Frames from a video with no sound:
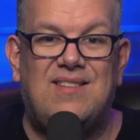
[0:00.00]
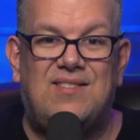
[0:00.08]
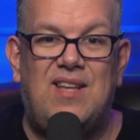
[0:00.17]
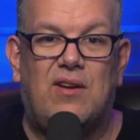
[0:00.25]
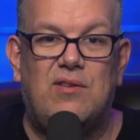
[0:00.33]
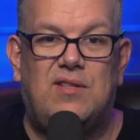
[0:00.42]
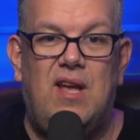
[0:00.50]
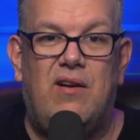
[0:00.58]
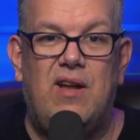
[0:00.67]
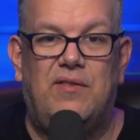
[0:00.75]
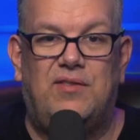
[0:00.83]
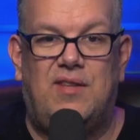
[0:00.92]

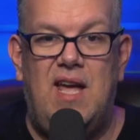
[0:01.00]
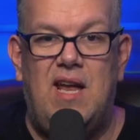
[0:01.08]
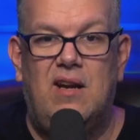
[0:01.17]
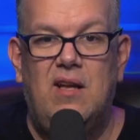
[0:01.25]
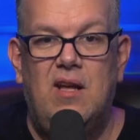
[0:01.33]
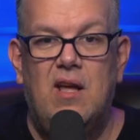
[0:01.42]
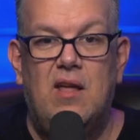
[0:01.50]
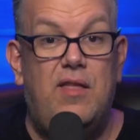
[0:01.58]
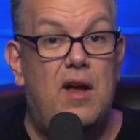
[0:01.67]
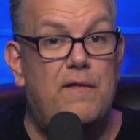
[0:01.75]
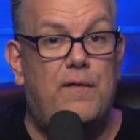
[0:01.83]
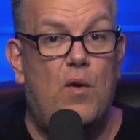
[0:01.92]
Secretary of State.
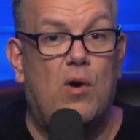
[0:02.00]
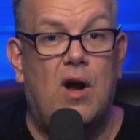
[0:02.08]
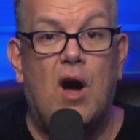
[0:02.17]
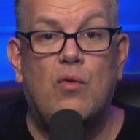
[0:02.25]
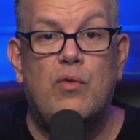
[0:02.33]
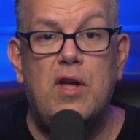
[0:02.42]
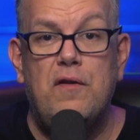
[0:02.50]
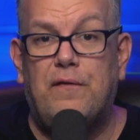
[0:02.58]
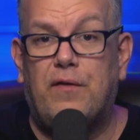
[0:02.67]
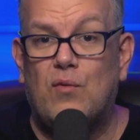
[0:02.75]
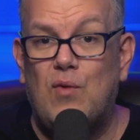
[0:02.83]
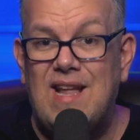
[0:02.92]
Therefore, a real
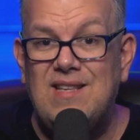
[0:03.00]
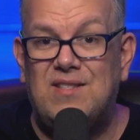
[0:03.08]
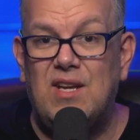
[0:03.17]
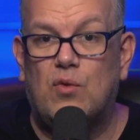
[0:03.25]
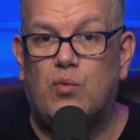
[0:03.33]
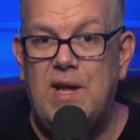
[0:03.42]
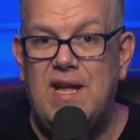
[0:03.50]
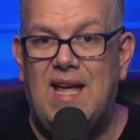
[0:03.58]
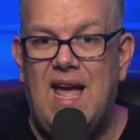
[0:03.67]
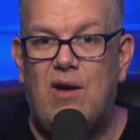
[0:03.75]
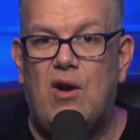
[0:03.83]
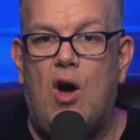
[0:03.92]
forensic
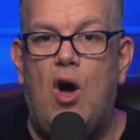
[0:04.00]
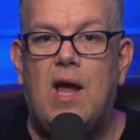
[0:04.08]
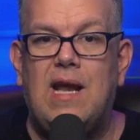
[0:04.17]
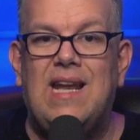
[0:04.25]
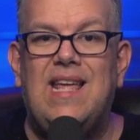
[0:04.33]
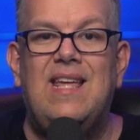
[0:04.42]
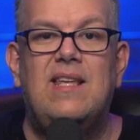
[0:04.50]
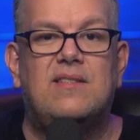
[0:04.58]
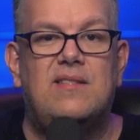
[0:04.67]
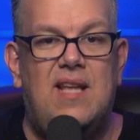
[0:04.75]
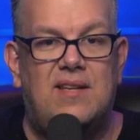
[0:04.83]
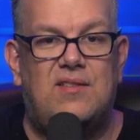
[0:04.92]
recount audit
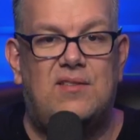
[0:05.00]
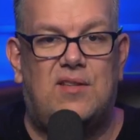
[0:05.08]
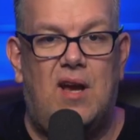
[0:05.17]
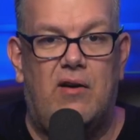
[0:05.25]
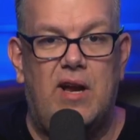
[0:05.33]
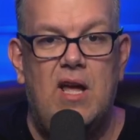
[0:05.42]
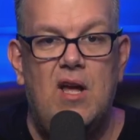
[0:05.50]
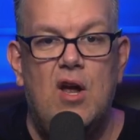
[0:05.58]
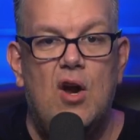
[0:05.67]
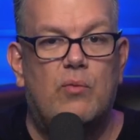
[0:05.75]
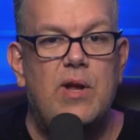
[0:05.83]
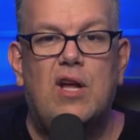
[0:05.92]
is necessary,
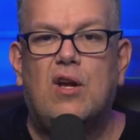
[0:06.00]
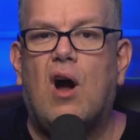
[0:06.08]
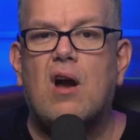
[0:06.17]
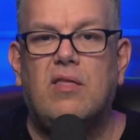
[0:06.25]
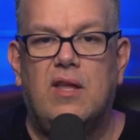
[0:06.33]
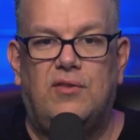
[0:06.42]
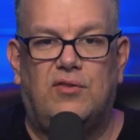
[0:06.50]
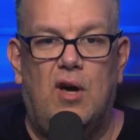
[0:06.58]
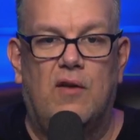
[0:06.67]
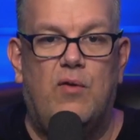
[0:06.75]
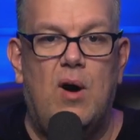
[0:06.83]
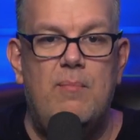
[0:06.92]
regardless
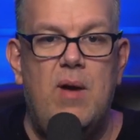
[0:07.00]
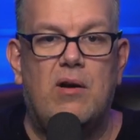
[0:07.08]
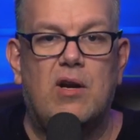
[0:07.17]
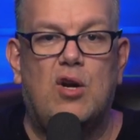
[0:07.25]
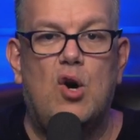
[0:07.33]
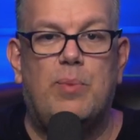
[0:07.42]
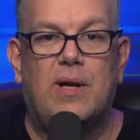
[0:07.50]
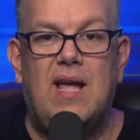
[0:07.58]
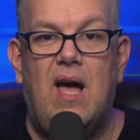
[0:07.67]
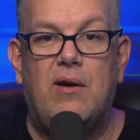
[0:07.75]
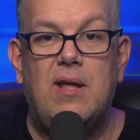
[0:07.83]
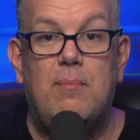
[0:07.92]
of what Maricopa
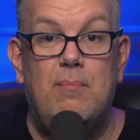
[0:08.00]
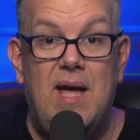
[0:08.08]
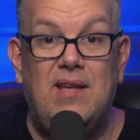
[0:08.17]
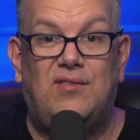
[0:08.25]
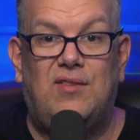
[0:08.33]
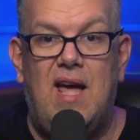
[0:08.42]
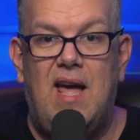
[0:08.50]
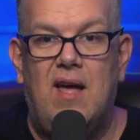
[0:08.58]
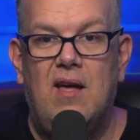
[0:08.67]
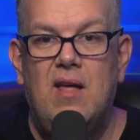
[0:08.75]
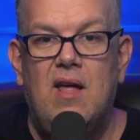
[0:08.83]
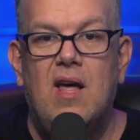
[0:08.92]
County may
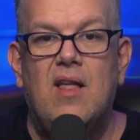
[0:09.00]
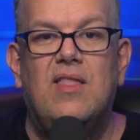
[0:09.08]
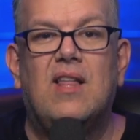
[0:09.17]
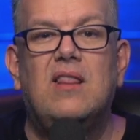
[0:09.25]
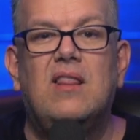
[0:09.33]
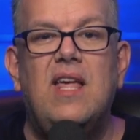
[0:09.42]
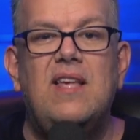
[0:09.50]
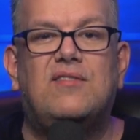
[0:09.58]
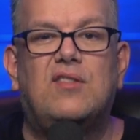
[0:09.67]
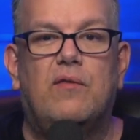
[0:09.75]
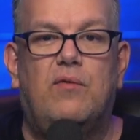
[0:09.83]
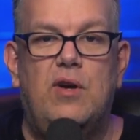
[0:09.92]
say the
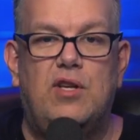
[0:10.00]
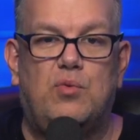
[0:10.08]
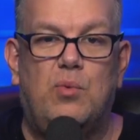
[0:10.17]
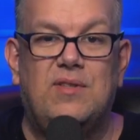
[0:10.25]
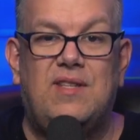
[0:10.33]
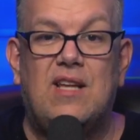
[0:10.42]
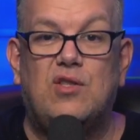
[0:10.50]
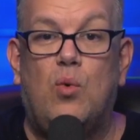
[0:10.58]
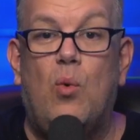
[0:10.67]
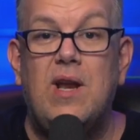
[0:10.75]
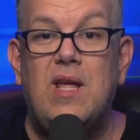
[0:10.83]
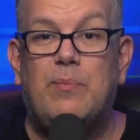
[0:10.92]
least of which was that
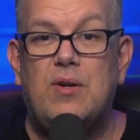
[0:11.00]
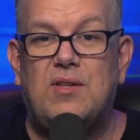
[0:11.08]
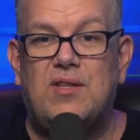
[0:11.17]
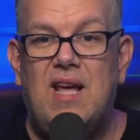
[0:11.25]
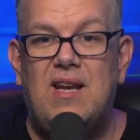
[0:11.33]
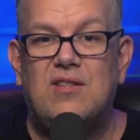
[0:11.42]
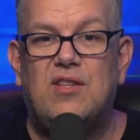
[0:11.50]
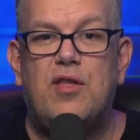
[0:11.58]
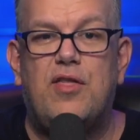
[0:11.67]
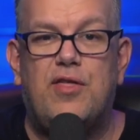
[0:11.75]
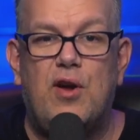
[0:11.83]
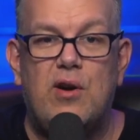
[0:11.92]
20% to
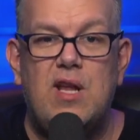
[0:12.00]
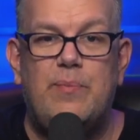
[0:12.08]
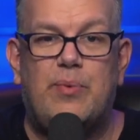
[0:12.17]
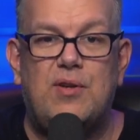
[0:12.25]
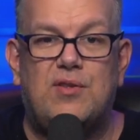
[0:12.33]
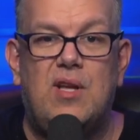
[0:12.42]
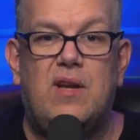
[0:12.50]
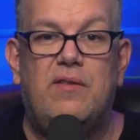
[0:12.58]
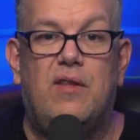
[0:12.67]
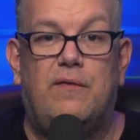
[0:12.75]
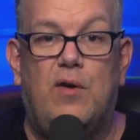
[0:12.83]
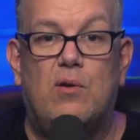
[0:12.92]
30% of
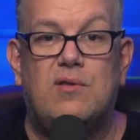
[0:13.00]
the vote